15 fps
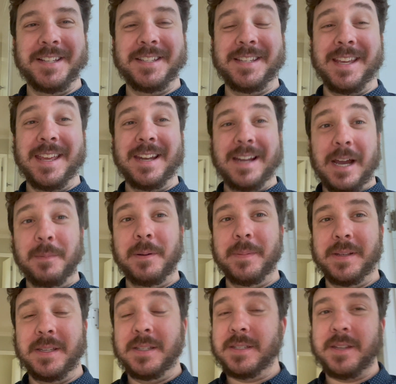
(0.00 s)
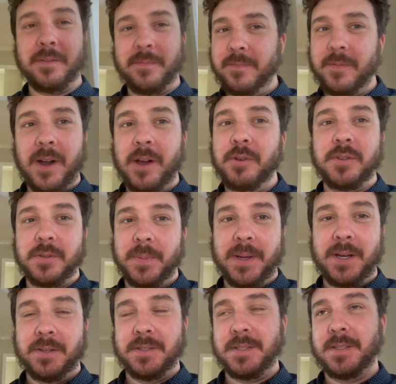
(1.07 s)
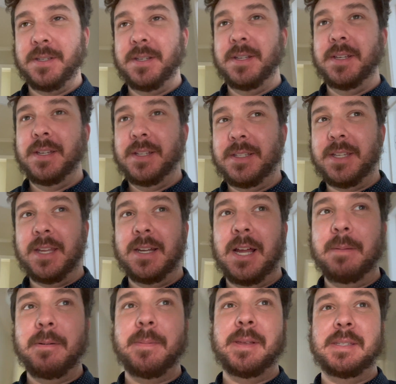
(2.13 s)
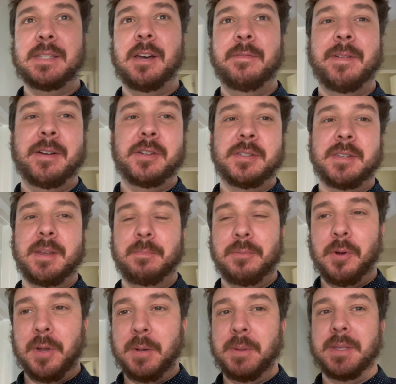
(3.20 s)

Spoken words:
get it out by it's like hundreds of pounds. To get it out by myself, I just like broke it with a